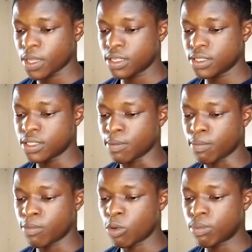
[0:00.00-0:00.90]
This is
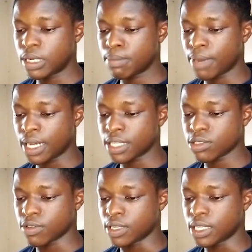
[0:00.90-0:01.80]
the opening part
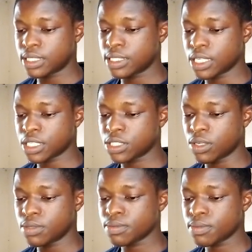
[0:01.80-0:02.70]
of the head
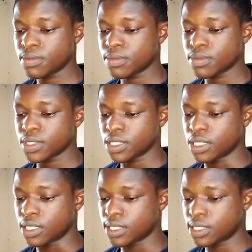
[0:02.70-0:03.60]
section
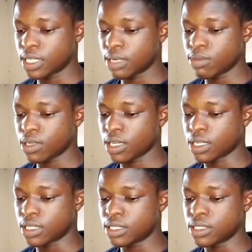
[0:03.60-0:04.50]
in HTML,
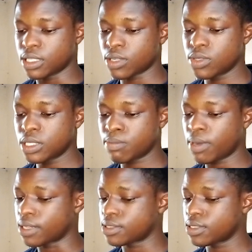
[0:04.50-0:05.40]
and this is the closing
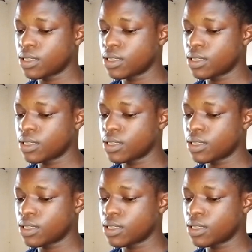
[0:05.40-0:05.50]
part.